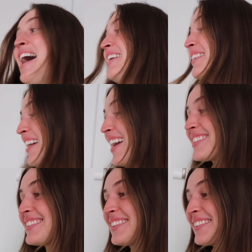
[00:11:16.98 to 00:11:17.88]
You guys,
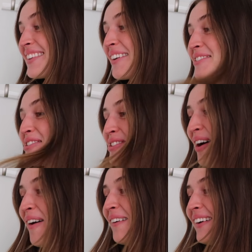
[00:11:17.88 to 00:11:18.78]
it turned out
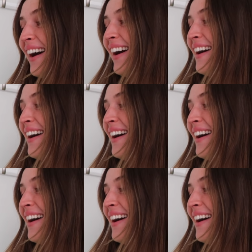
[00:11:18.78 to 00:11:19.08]
so